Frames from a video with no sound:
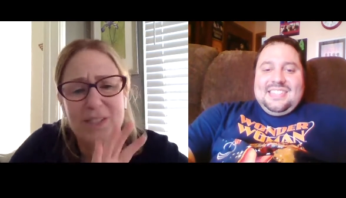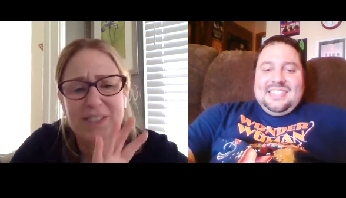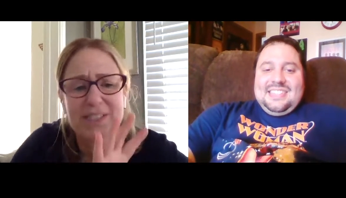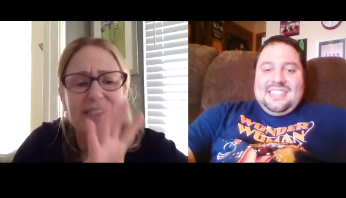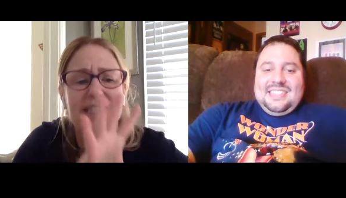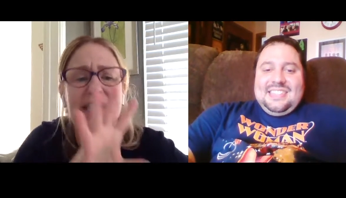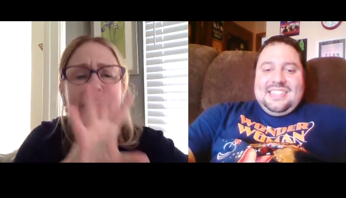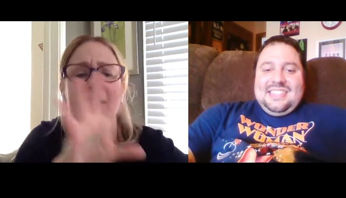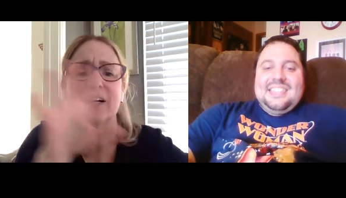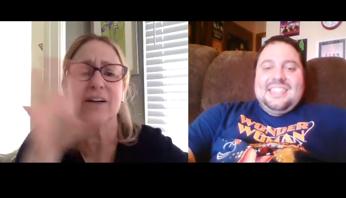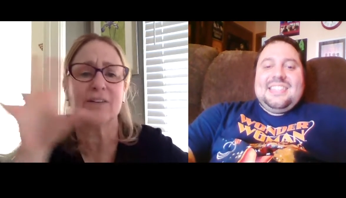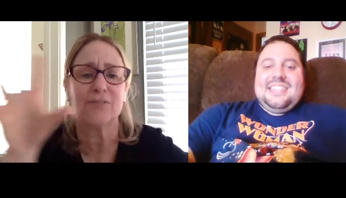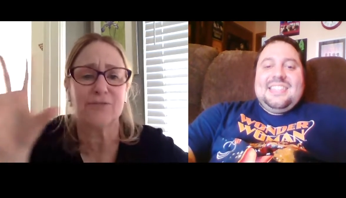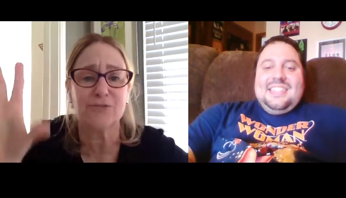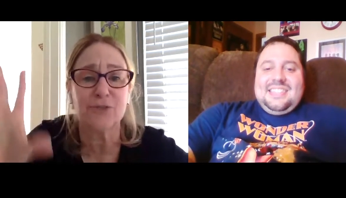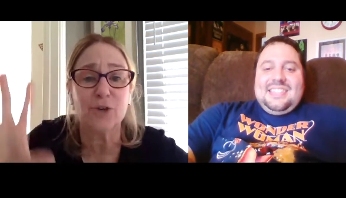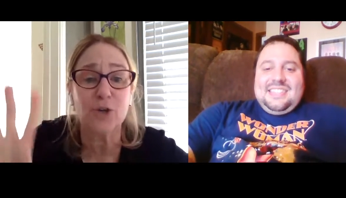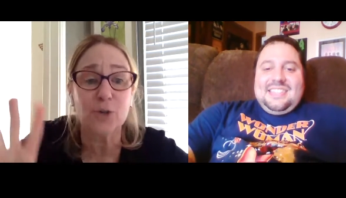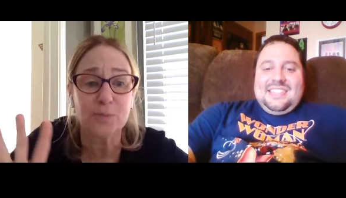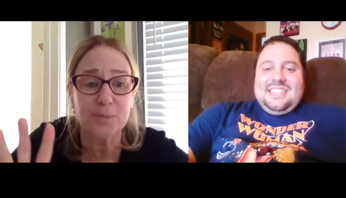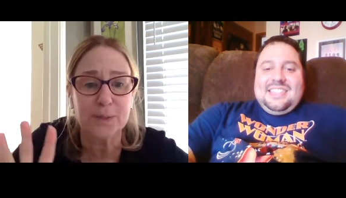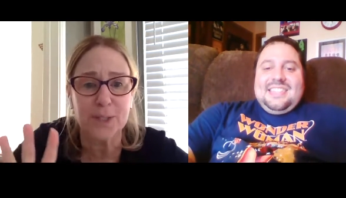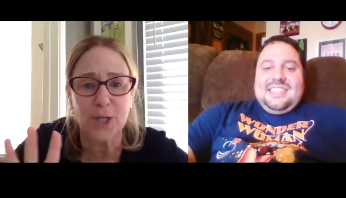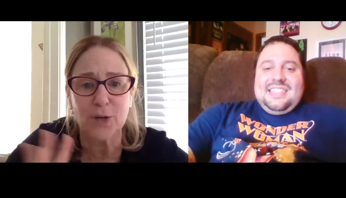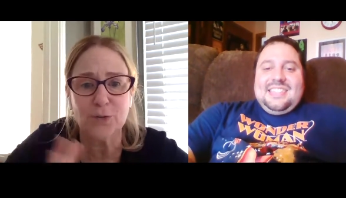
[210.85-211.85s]
Speaker 1: It wasn't a
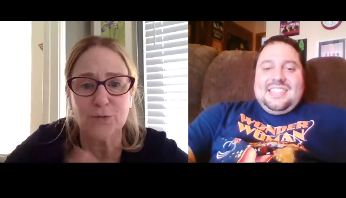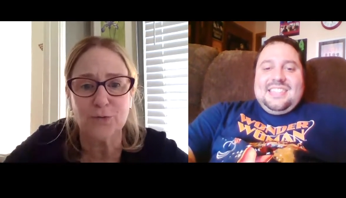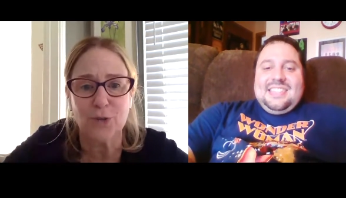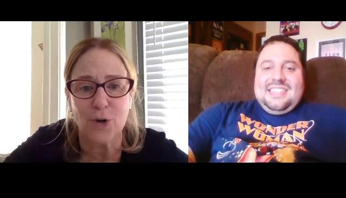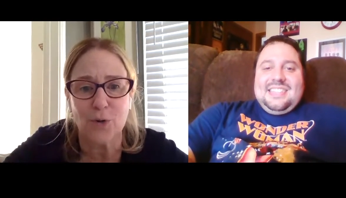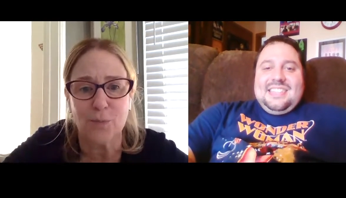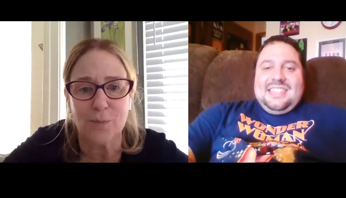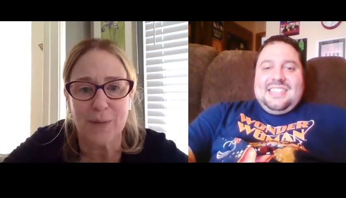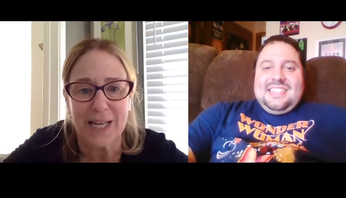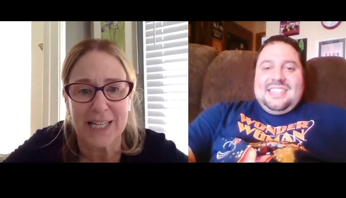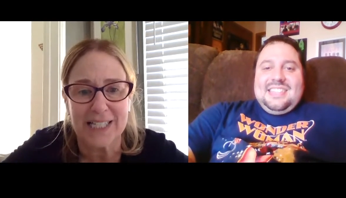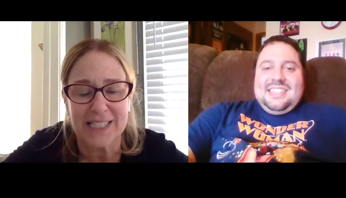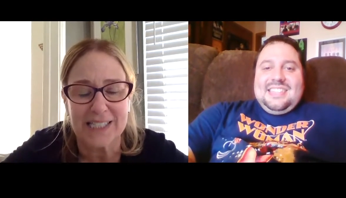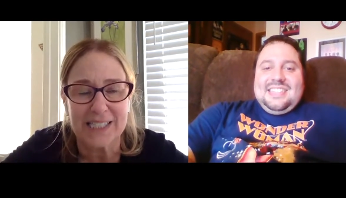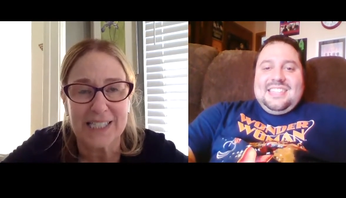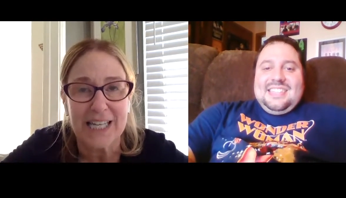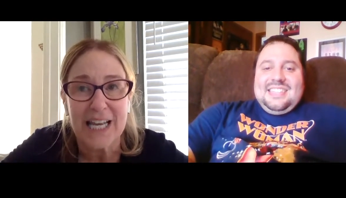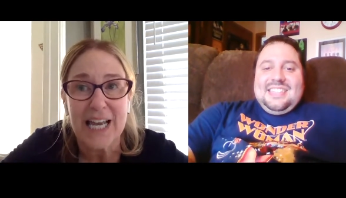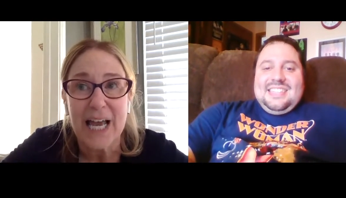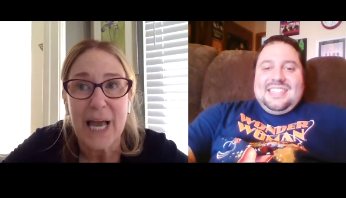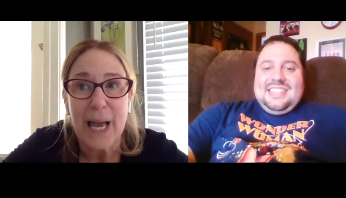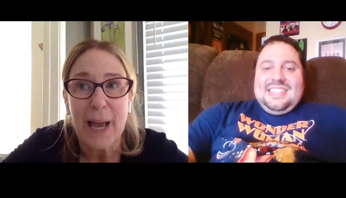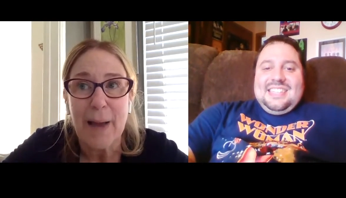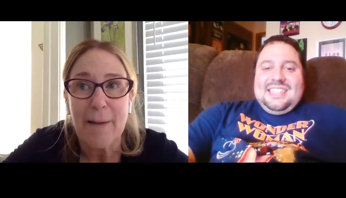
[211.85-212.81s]
full blown romance,